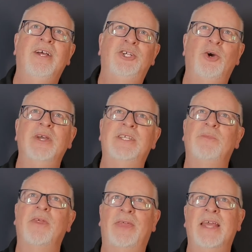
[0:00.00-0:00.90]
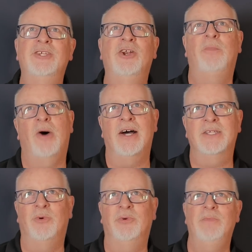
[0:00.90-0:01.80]
showing some of the things that are
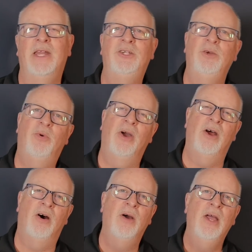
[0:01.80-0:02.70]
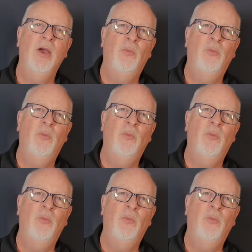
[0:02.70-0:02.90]
possible with MIDI 2.0.